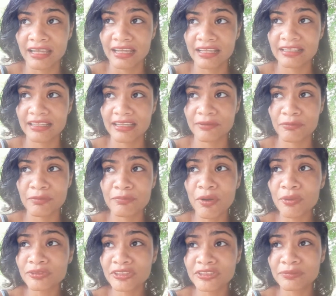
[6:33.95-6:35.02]
And then when
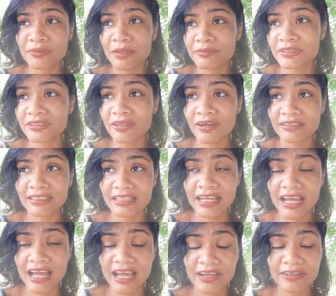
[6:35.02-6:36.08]
Moses went up to talk to
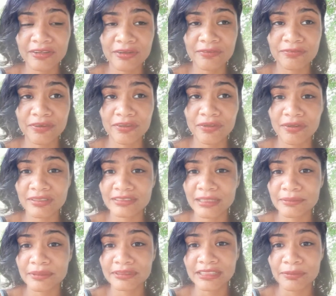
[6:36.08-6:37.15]
God, for a long
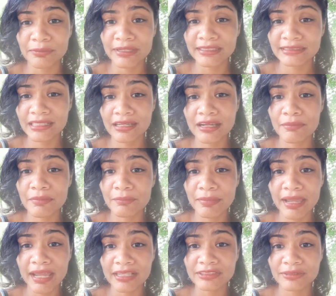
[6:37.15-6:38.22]
time, it was like, well, he's not coming back.